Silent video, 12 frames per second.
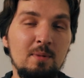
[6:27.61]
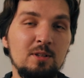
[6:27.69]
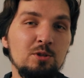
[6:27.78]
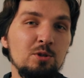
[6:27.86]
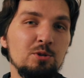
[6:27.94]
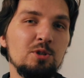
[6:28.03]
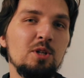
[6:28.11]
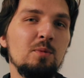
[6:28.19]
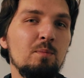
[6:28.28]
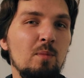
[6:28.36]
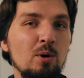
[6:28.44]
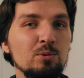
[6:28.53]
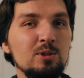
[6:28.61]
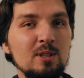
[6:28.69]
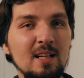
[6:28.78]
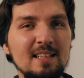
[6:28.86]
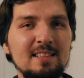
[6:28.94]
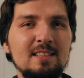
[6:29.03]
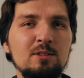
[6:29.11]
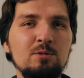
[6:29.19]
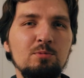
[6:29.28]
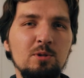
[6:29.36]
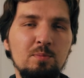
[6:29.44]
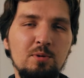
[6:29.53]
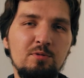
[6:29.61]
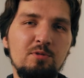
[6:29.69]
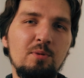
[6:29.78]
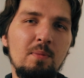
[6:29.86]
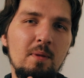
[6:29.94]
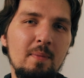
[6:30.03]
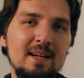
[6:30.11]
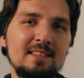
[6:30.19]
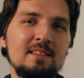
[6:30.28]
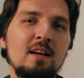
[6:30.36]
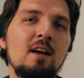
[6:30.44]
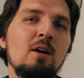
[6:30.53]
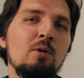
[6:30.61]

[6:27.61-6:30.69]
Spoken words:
but usually most lenses will perform the best